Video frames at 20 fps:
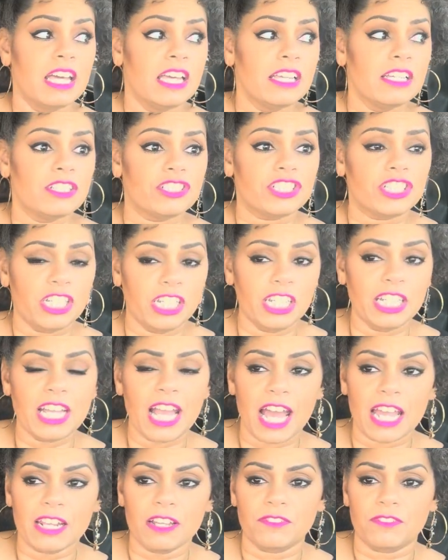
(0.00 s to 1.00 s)
she
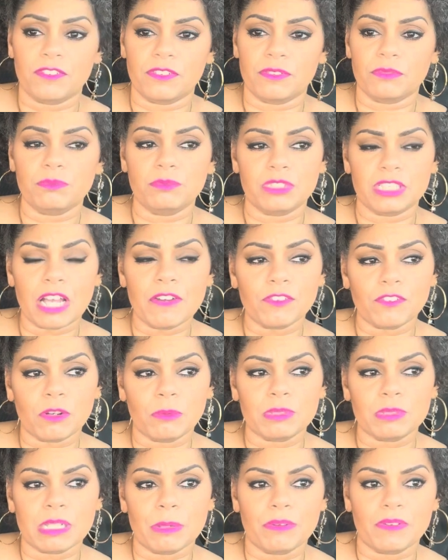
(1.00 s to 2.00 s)
kind of suffered
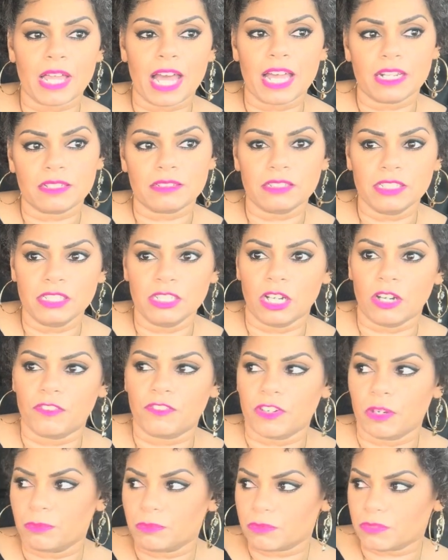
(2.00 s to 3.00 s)
from some of that,
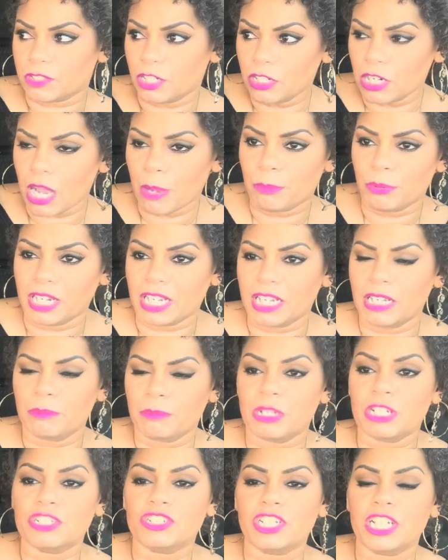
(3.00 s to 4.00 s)
from her upbringing,
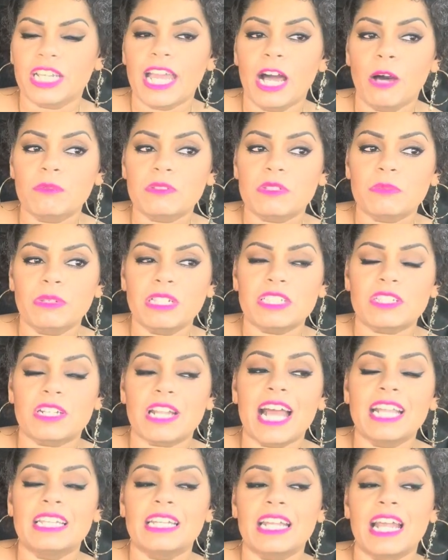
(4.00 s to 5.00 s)
but she helped me so that
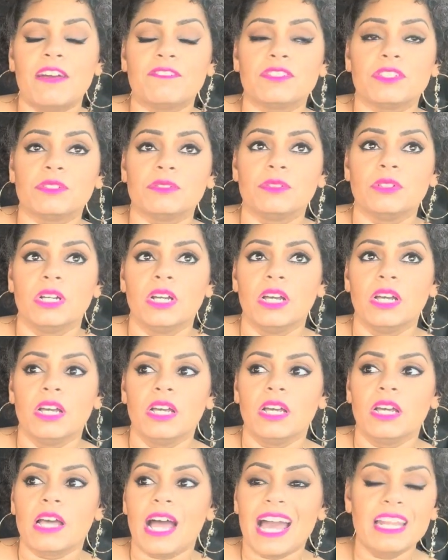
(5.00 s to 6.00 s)
I didn't
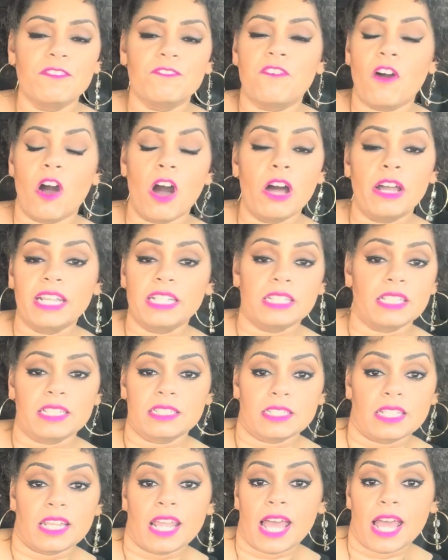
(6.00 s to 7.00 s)
fall
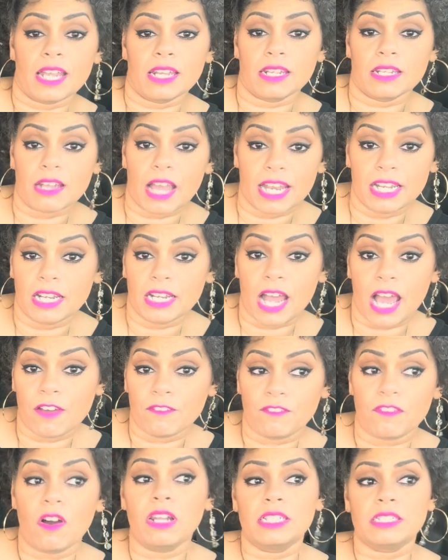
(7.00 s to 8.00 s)
into that. I did not
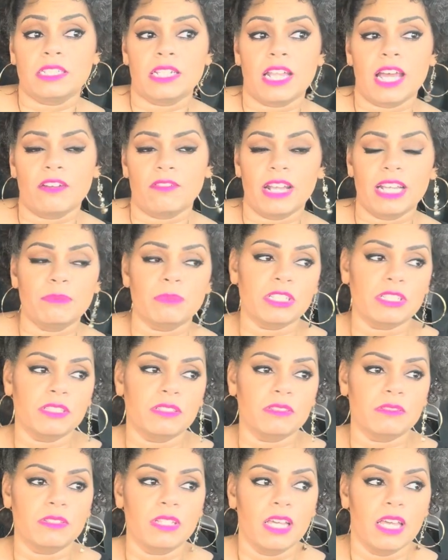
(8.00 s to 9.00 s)
fall into that, right? But
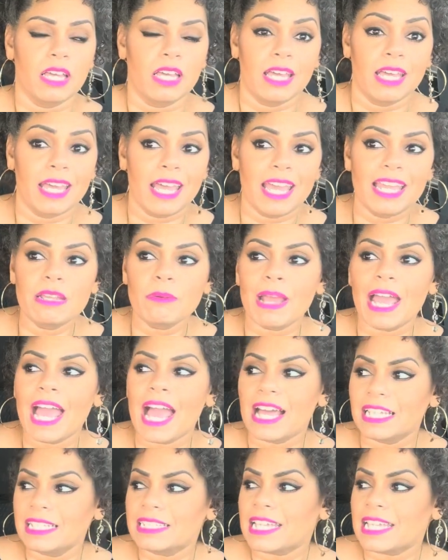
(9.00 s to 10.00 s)
anyway,
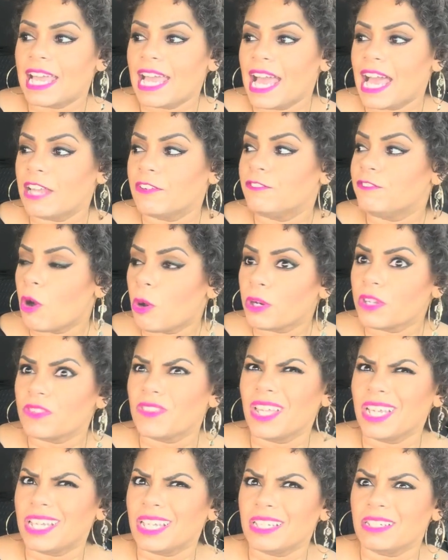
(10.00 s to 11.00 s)
at least I had
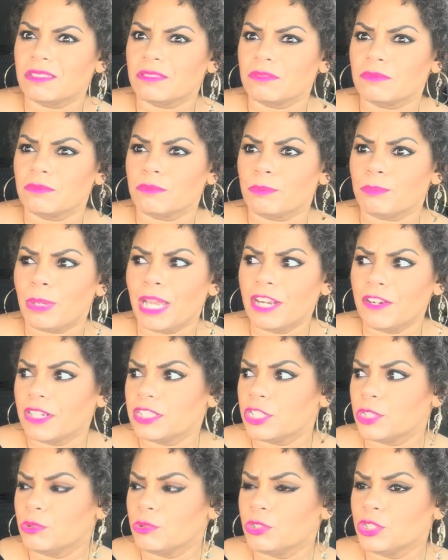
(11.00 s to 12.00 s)
forward-thinking
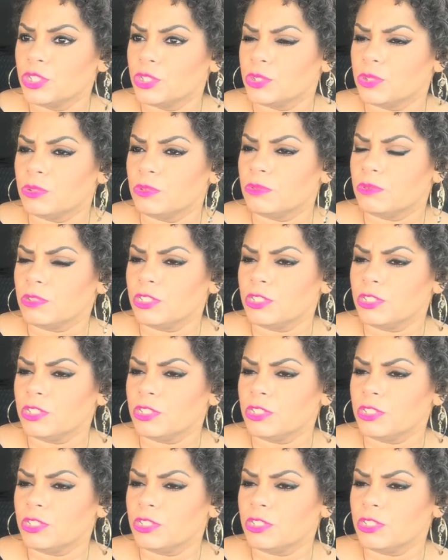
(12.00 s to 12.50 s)
parents who knew,